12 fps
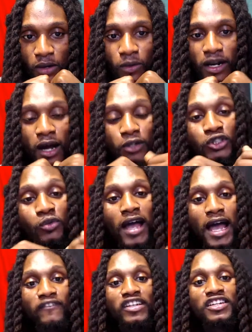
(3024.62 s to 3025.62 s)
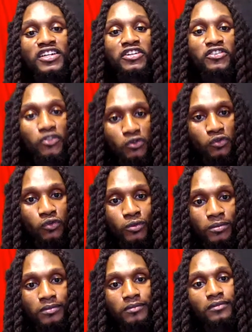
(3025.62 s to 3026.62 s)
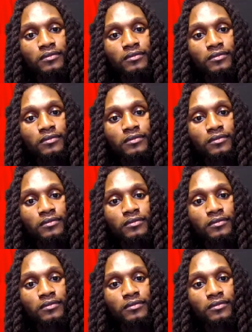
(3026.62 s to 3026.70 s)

without you having to consume